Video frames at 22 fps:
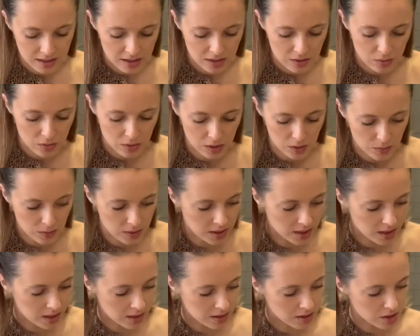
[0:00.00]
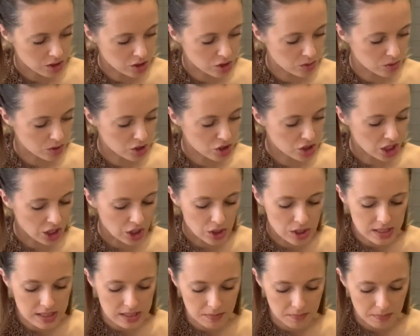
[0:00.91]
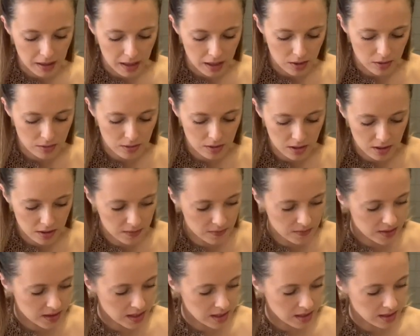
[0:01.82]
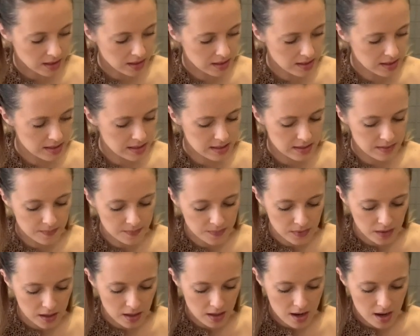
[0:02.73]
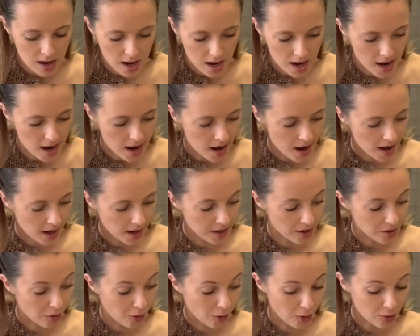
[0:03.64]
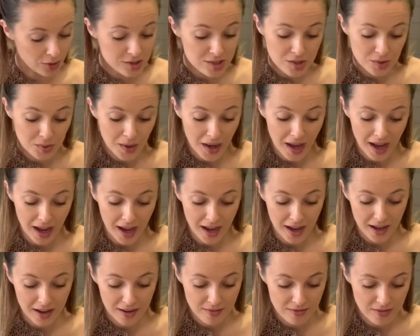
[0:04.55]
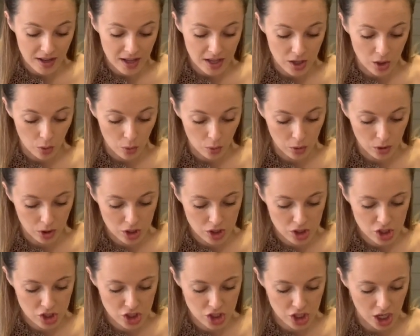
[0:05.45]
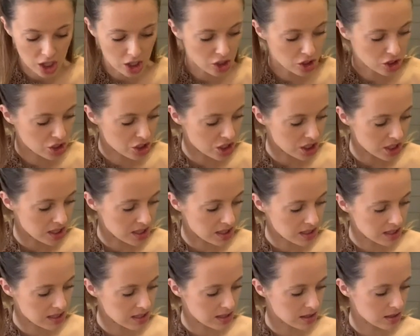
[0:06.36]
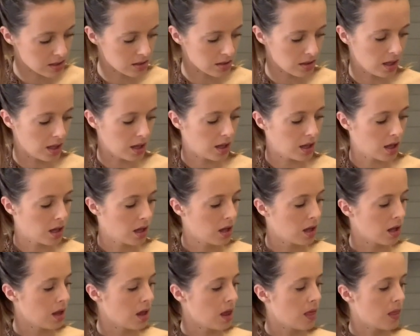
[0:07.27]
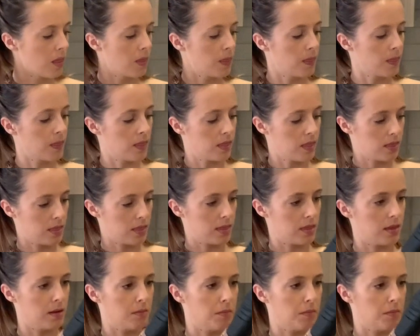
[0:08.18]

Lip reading: Really wanna do a generous amount of these. I also have an orange cheddar cheese. These are like the